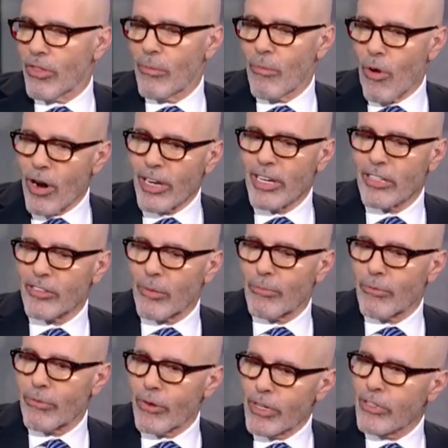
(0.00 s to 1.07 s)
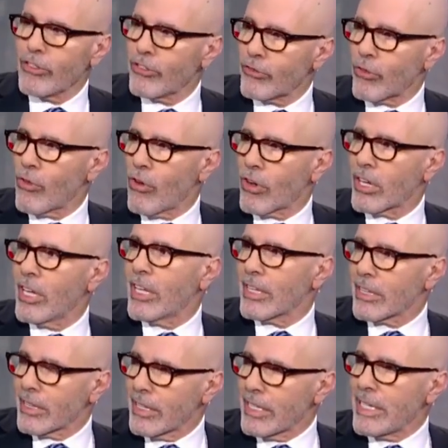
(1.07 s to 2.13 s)
The market is a pretty strong
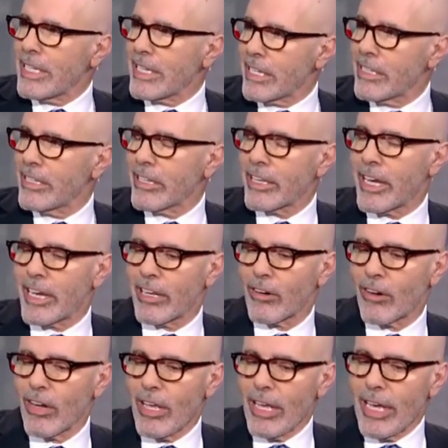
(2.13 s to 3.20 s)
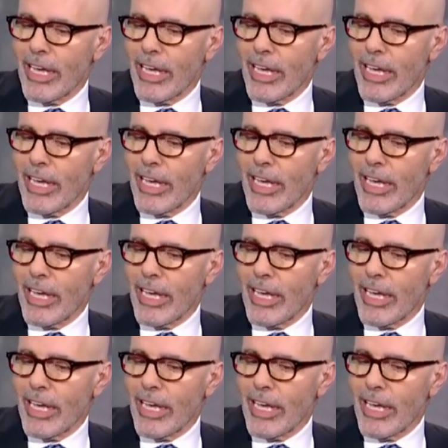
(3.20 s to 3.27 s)
leading indicator